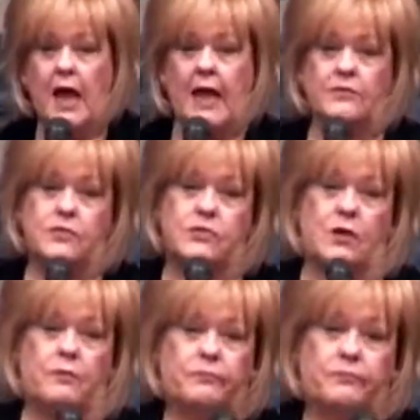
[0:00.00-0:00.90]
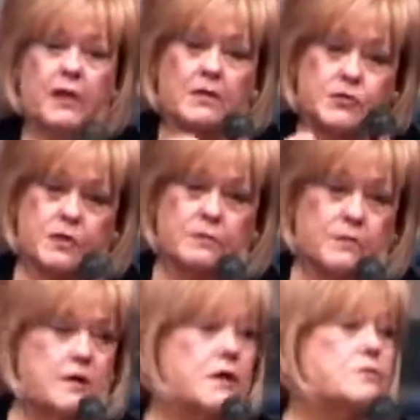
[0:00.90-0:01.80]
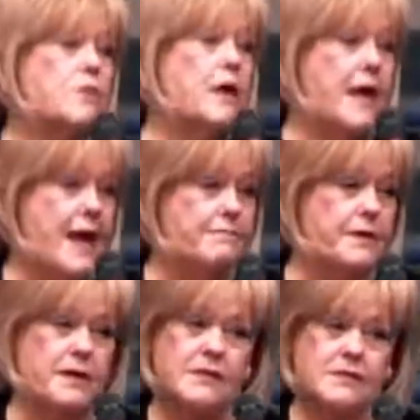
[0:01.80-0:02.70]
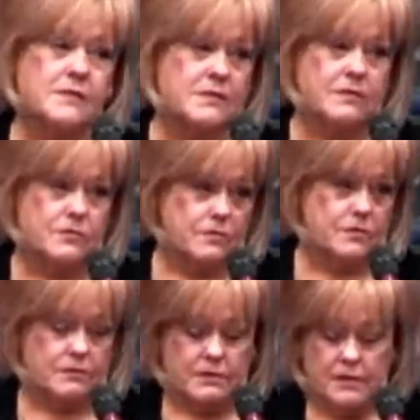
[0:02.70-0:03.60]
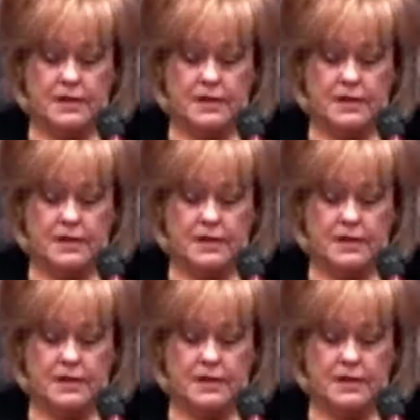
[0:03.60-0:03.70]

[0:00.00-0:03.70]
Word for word: And so, children, here's what happened. This is the truth.